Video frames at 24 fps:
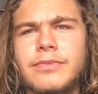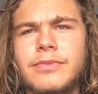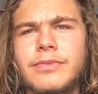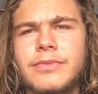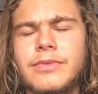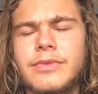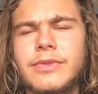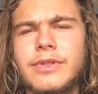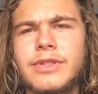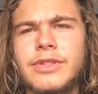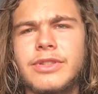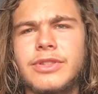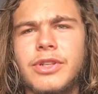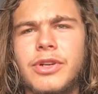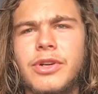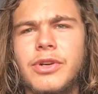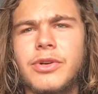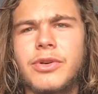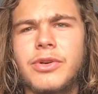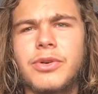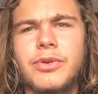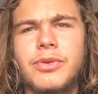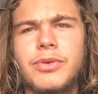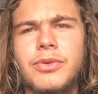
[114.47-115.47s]
And
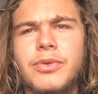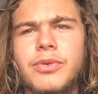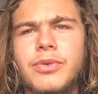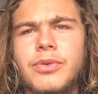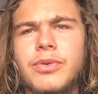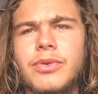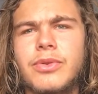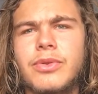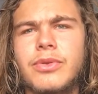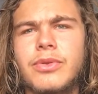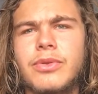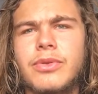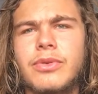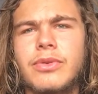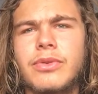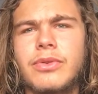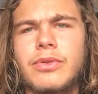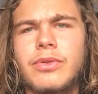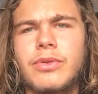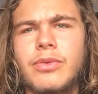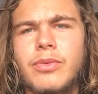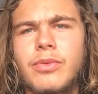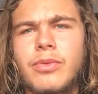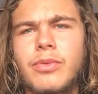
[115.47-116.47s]
so
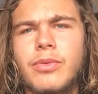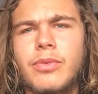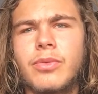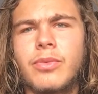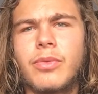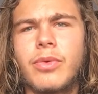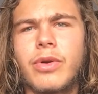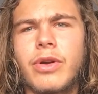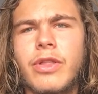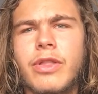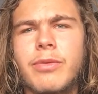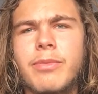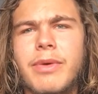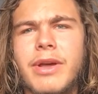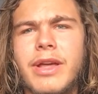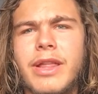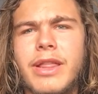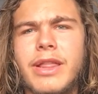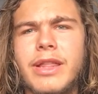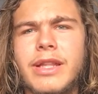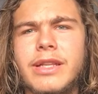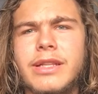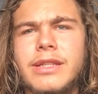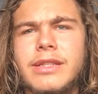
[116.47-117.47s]
one of the
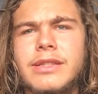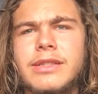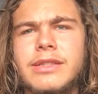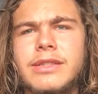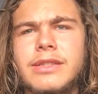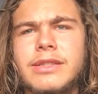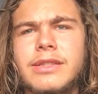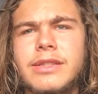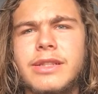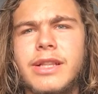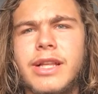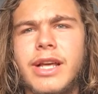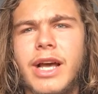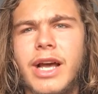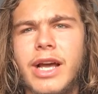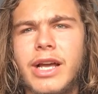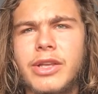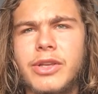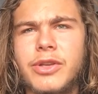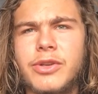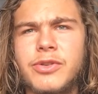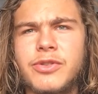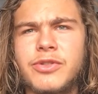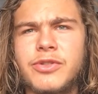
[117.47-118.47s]
methods that I
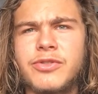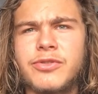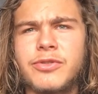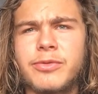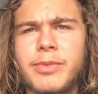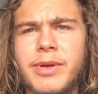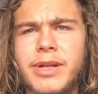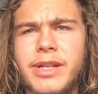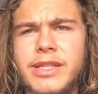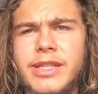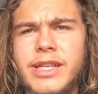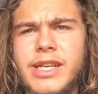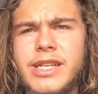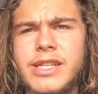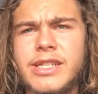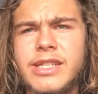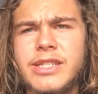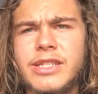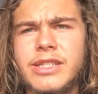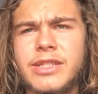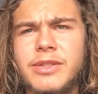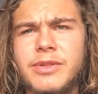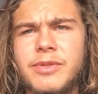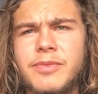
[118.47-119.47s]
use for
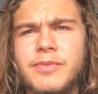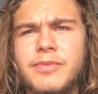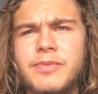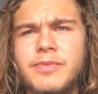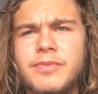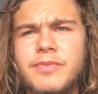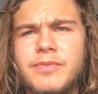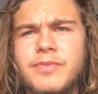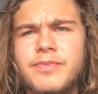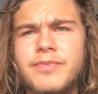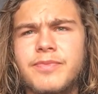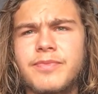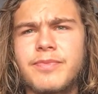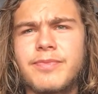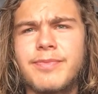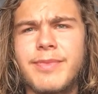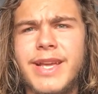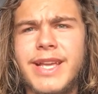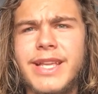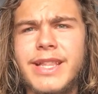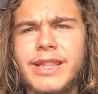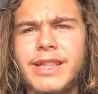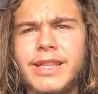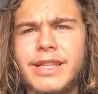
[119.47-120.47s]
meditation,
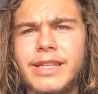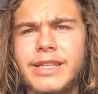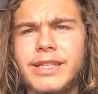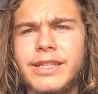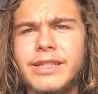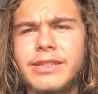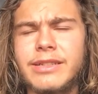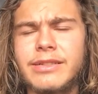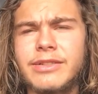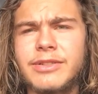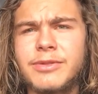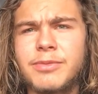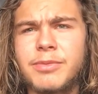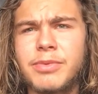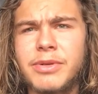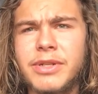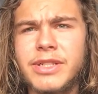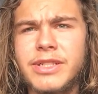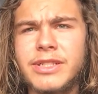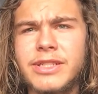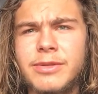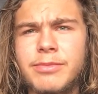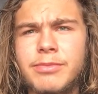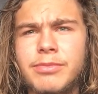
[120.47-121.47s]
mainly, it's pretty
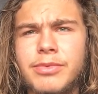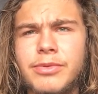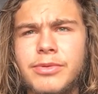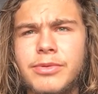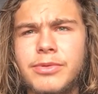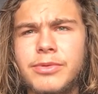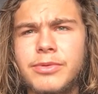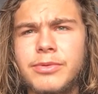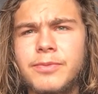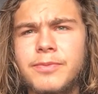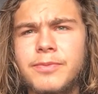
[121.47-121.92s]
simple.